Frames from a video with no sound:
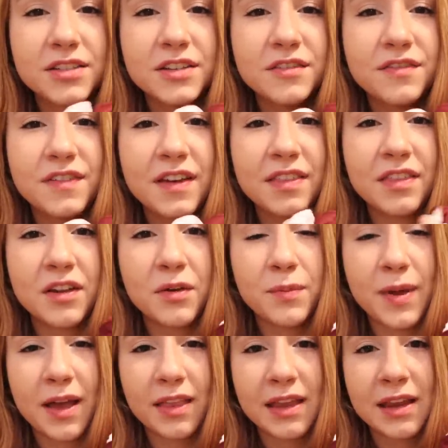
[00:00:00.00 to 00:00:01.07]
to fit their
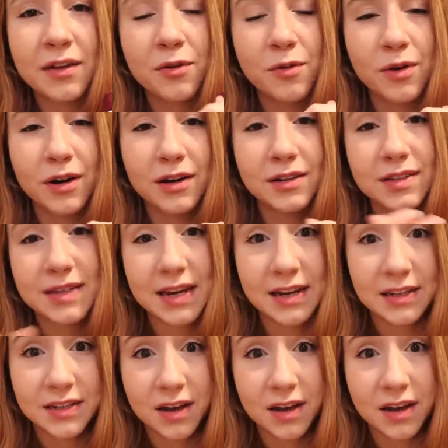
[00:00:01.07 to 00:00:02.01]
belly or skinny